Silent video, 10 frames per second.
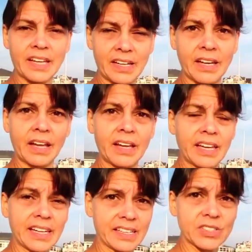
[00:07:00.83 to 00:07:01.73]
than
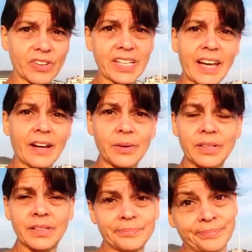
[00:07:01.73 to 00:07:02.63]
it is right now.
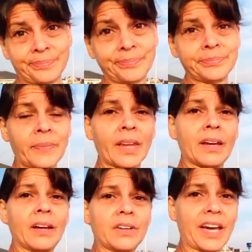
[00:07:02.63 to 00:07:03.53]

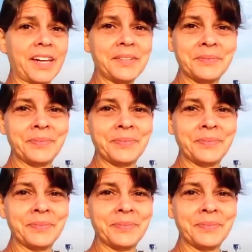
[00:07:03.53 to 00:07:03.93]
Okay?